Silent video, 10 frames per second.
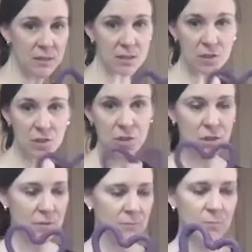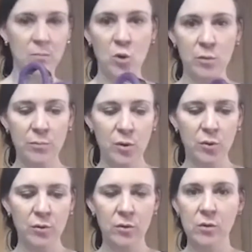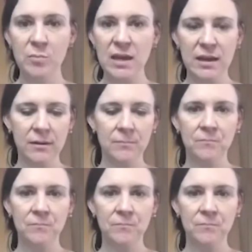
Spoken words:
dish or bowl or pan.